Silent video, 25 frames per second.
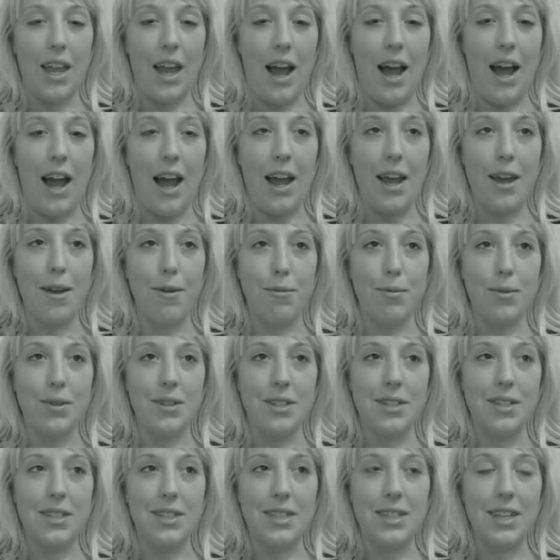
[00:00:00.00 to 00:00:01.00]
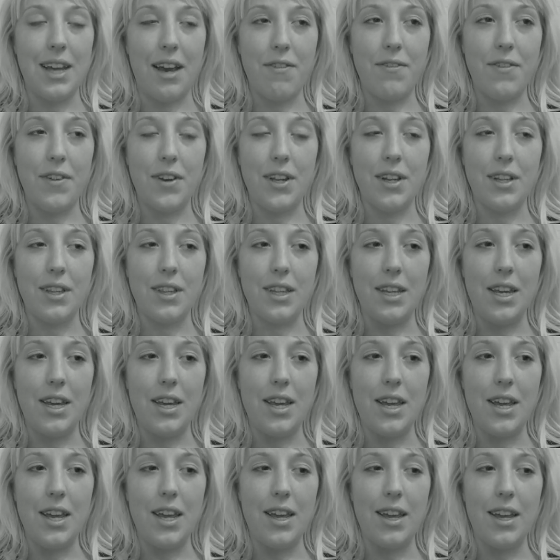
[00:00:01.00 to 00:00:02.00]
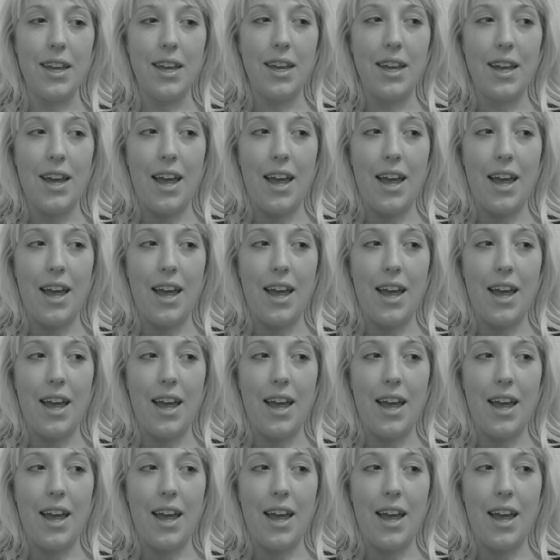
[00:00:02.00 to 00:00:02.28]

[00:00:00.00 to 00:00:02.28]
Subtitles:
I was definitely